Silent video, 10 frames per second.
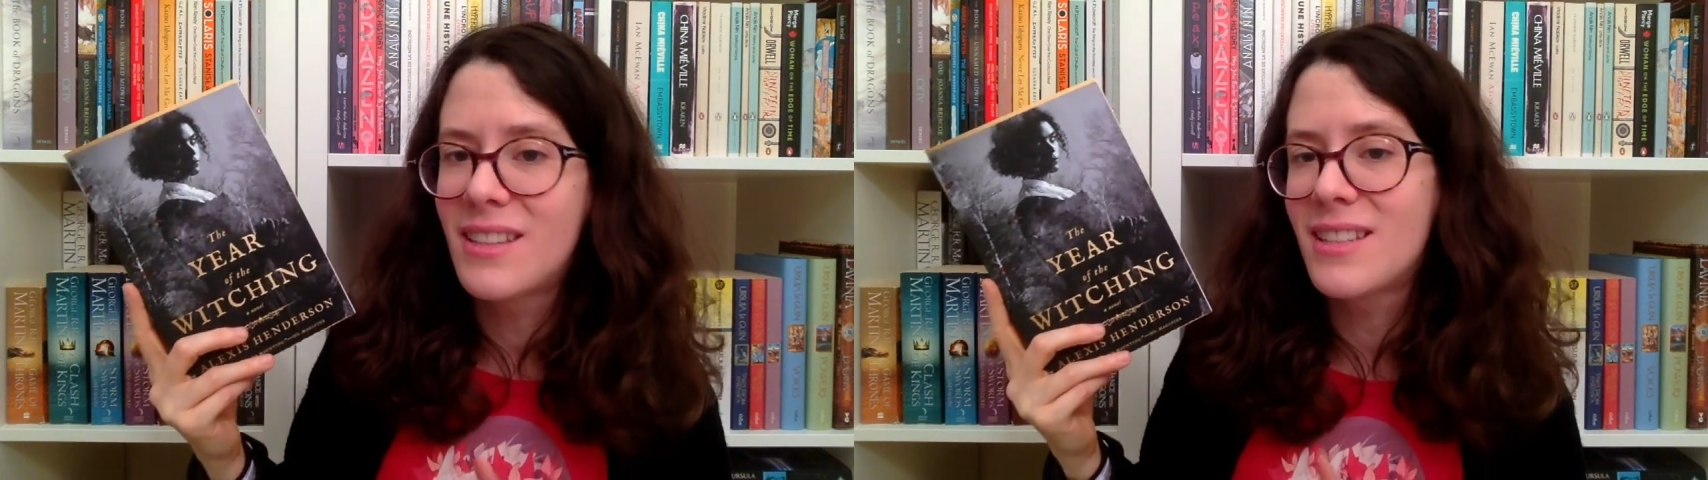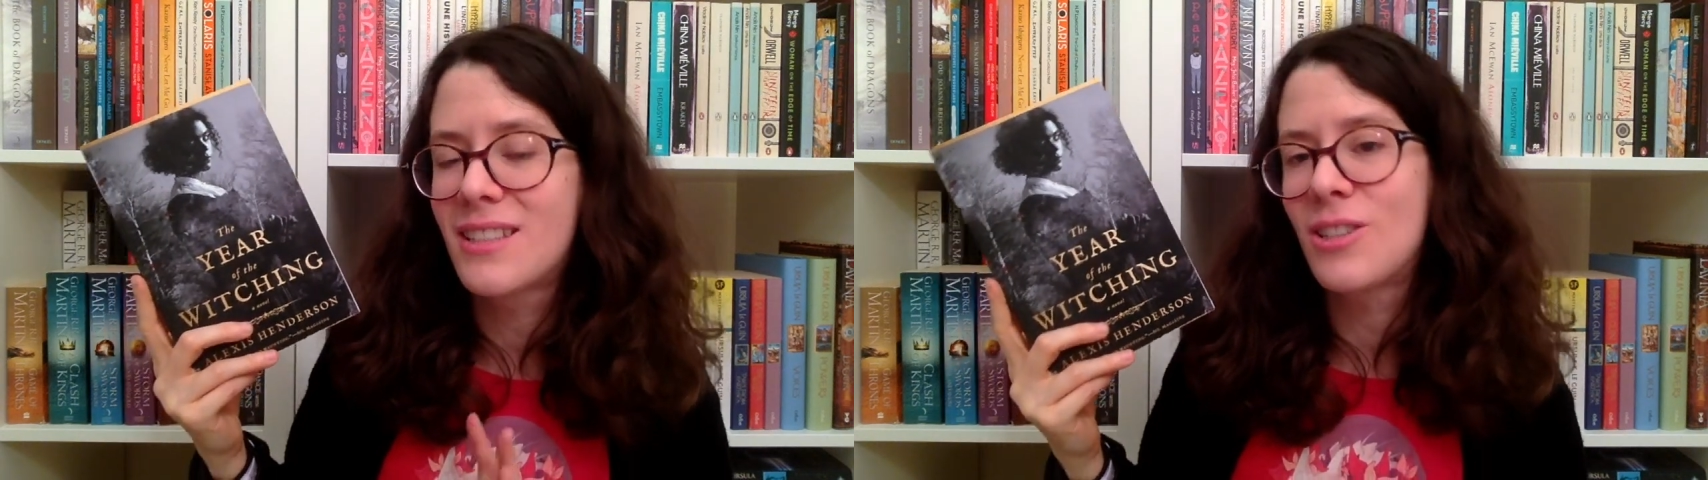
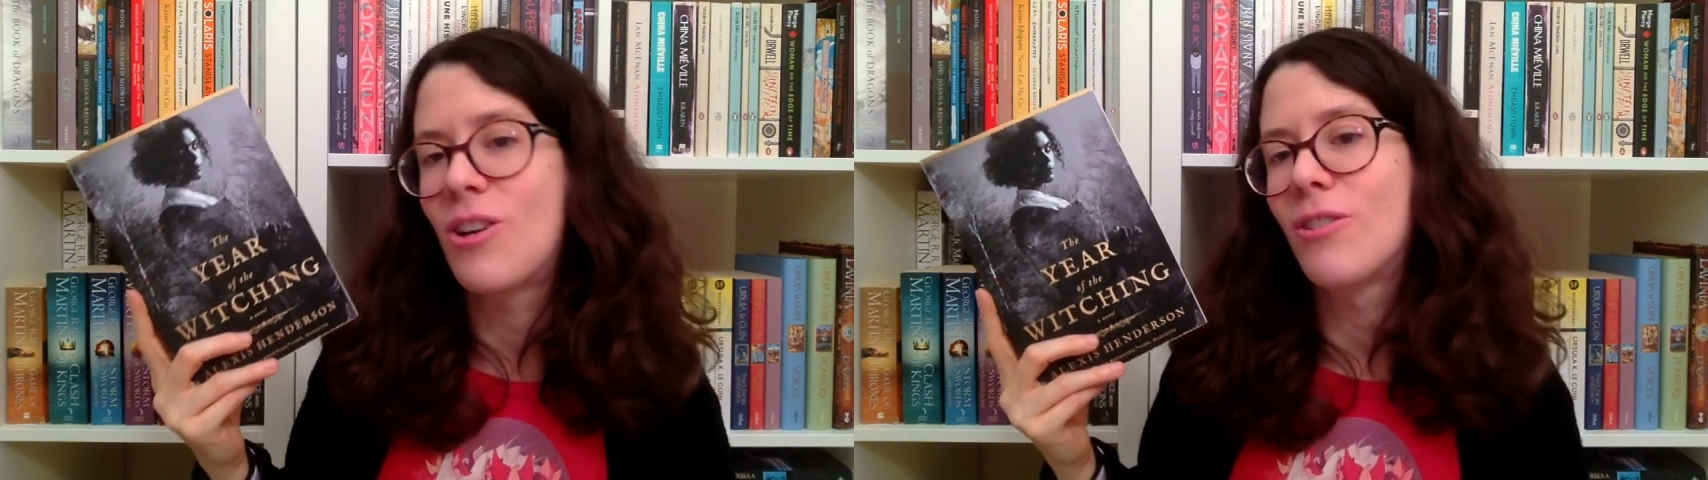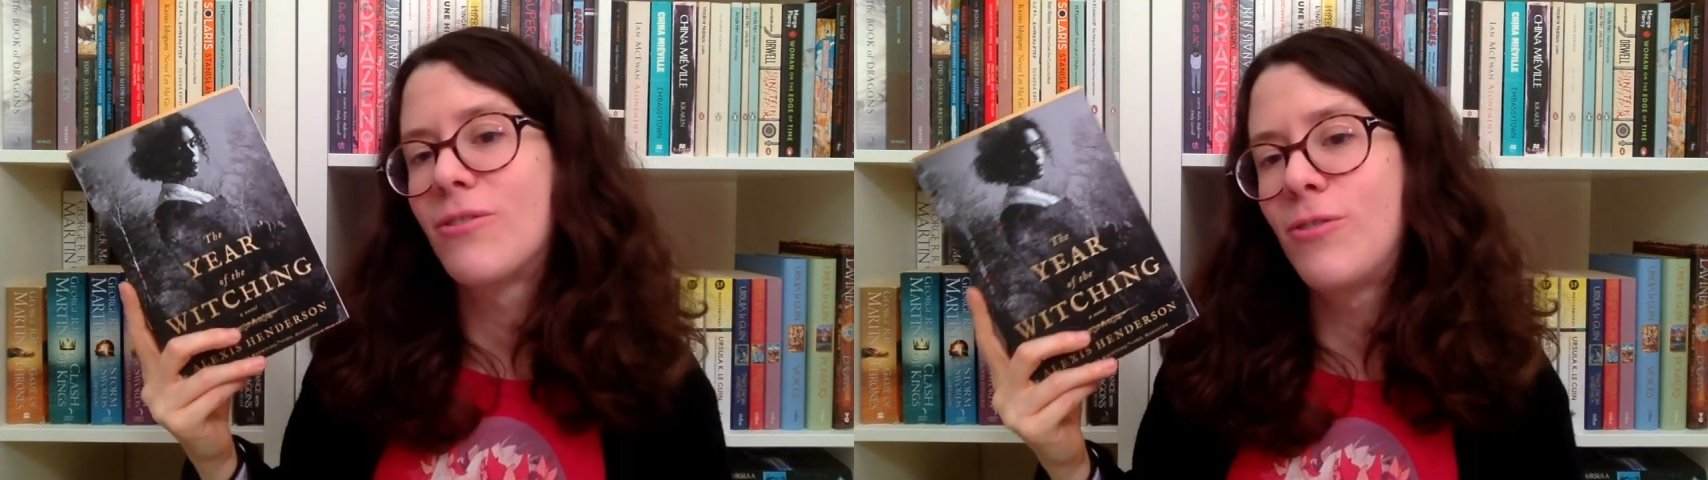this
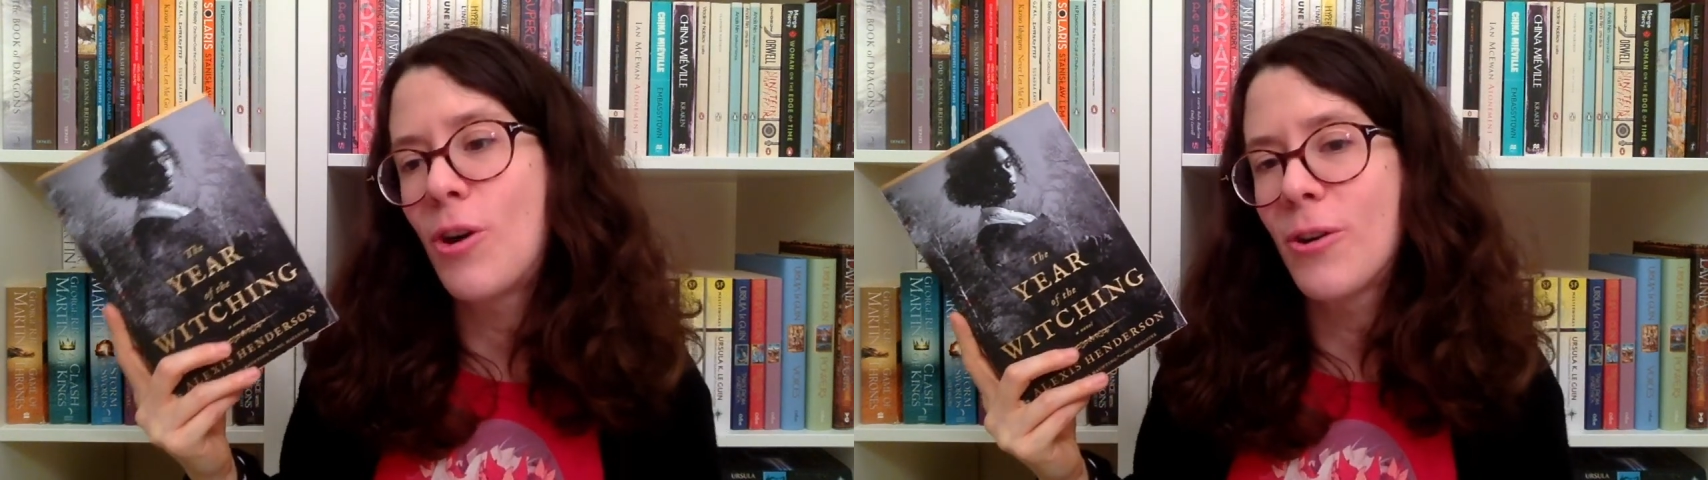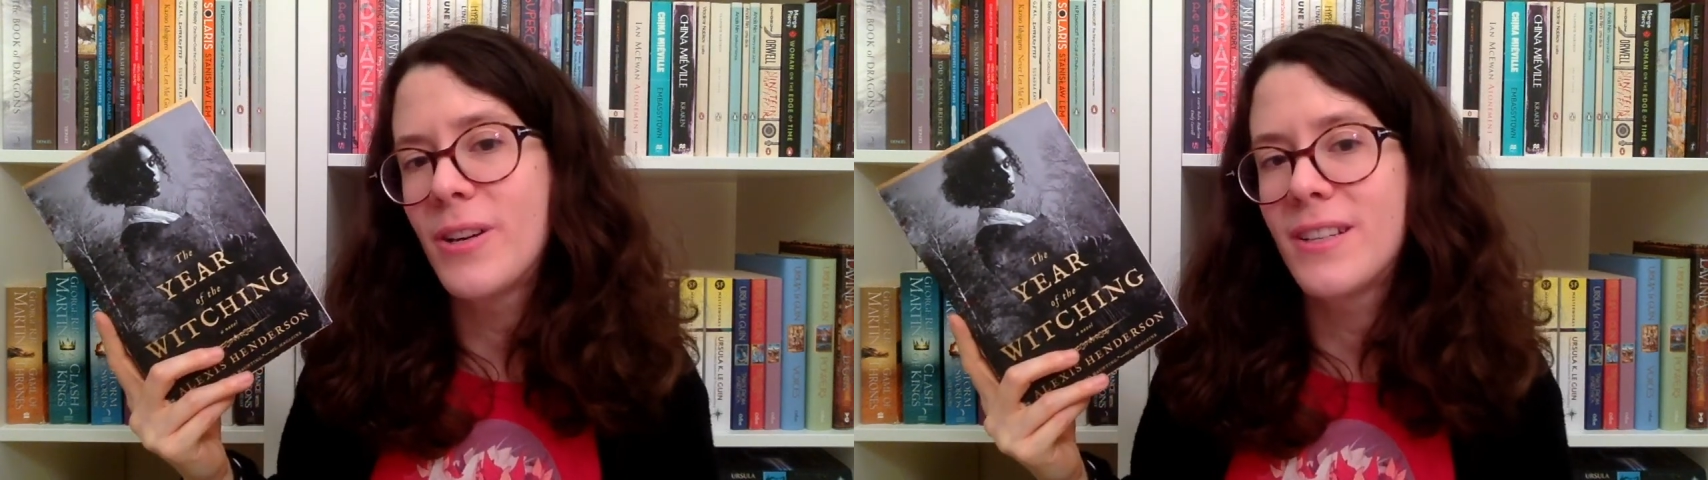dark
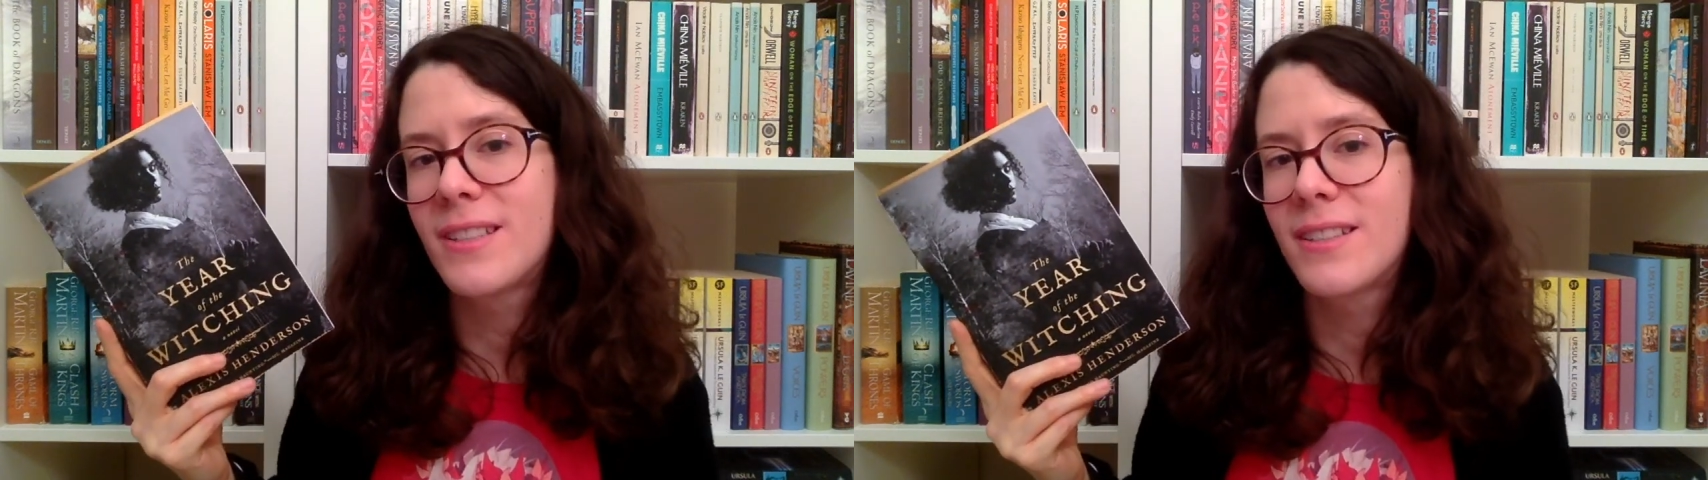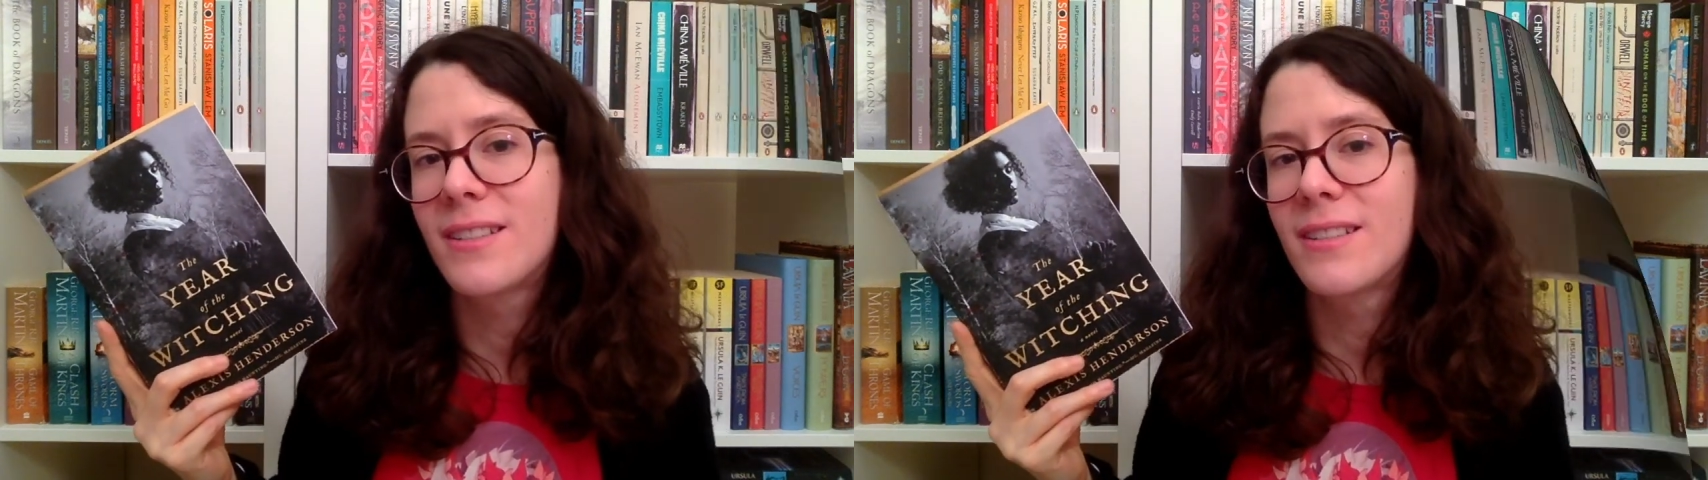
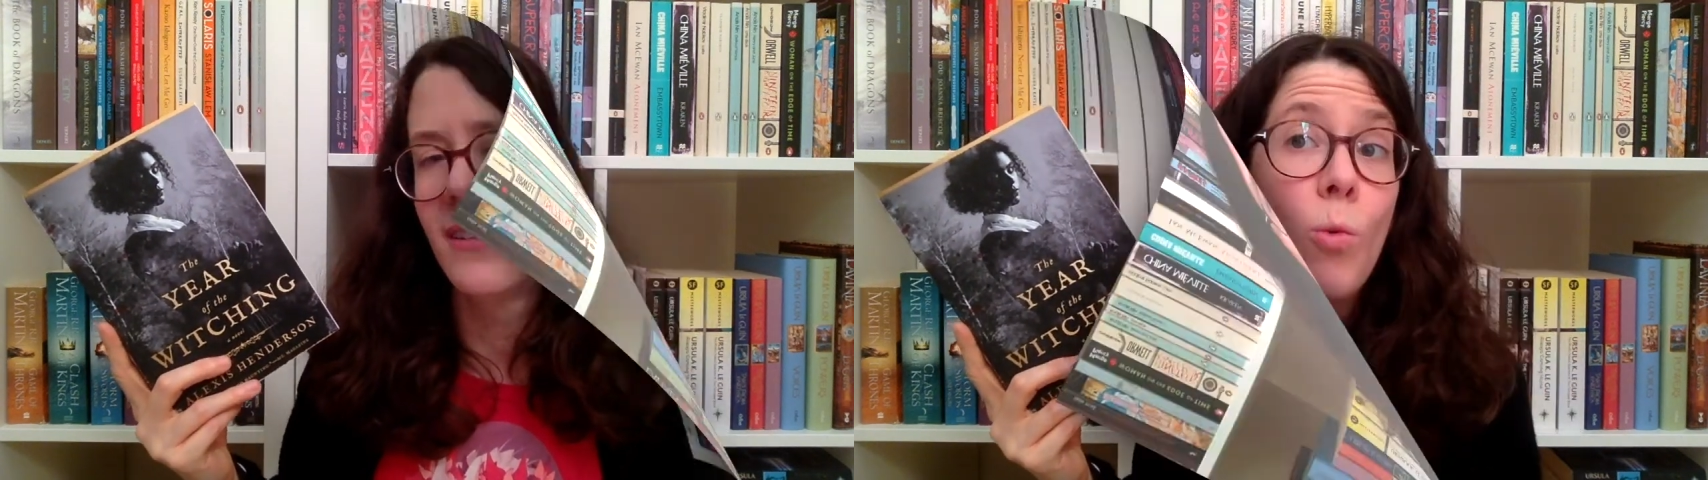forest.